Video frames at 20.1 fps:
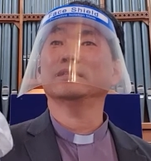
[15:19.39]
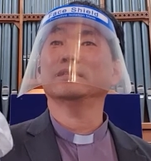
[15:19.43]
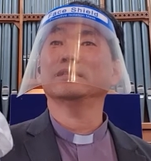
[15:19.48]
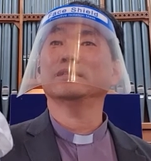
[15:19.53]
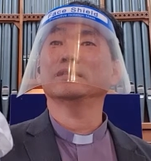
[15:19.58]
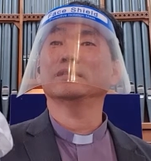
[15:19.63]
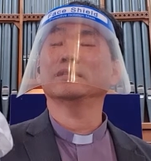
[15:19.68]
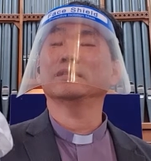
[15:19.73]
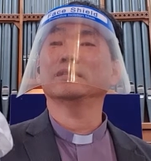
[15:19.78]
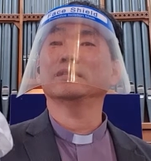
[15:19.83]

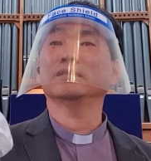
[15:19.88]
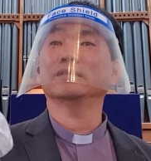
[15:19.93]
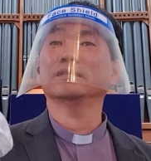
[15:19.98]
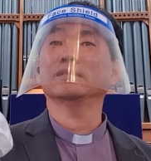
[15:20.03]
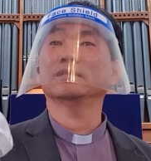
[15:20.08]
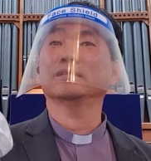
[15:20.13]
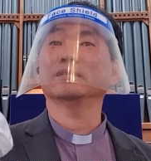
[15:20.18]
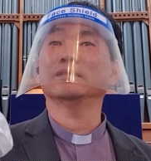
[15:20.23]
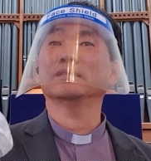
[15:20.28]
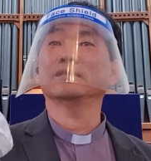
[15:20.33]

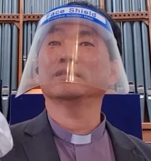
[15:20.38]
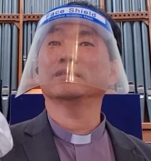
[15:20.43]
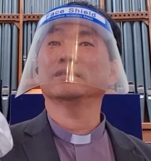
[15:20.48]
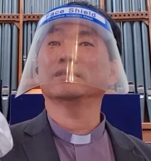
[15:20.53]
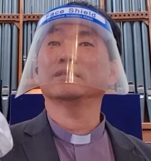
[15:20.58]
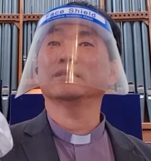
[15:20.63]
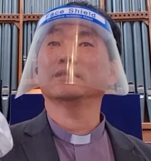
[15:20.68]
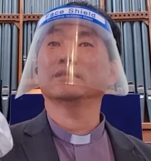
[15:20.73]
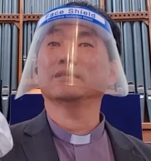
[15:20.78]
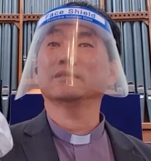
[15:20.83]

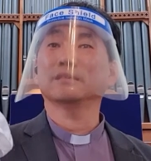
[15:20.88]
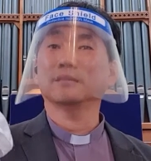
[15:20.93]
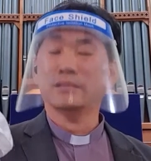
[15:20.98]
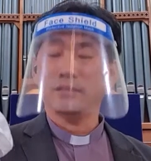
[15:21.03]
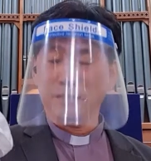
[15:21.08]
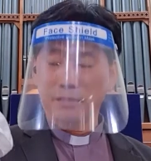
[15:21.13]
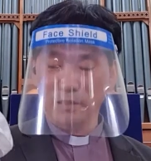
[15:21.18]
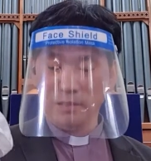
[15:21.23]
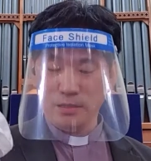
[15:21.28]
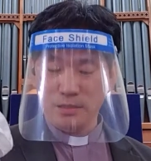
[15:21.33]

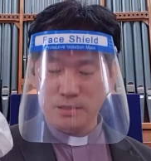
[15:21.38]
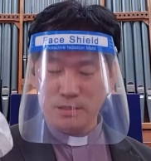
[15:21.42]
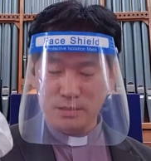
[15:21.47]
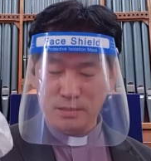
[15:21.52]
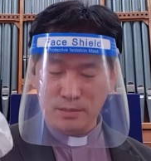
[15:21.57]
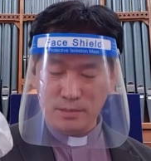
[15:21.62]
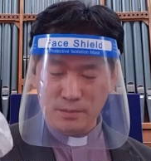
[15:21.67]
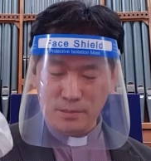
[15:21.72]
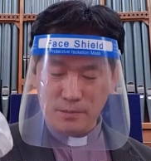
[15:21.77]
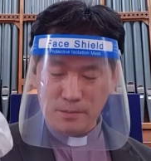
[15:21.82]

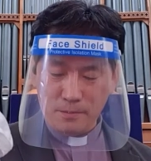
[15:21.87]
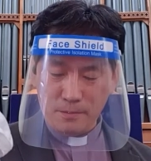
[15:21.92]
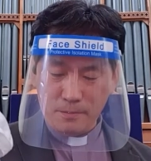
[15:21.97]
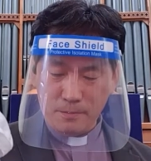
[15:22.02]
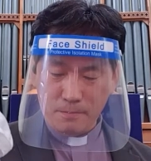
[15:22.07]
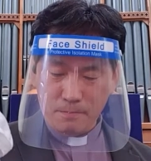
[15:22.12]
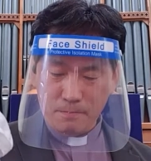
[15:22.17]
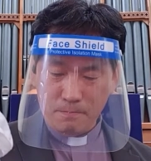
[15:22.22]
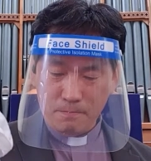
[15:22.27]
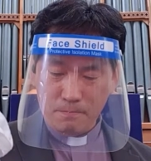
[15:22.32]

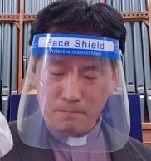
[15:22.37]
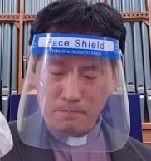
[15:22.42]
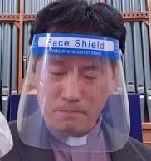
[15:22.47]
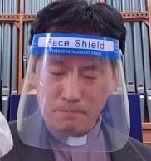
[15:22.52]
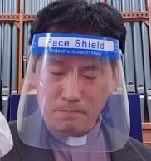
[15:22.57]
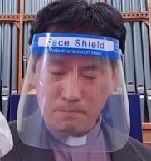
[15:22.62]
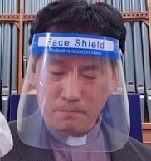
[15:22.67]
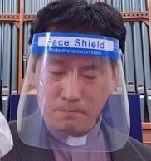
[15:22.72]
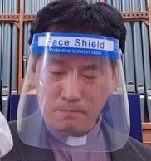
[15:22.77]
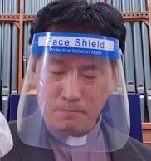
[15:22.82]

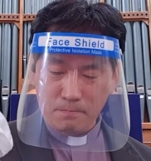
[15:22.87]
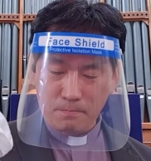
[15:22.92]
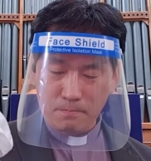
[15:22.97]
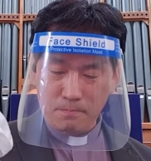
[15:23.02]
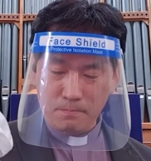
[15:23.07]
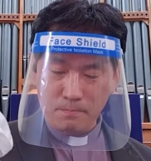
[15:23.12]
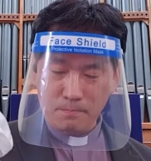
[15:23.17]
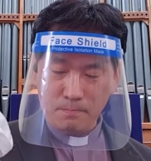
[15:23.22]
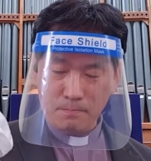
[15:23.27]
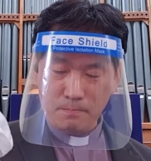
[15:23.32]

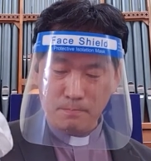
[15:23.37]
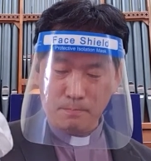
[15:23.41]
Nothing is said.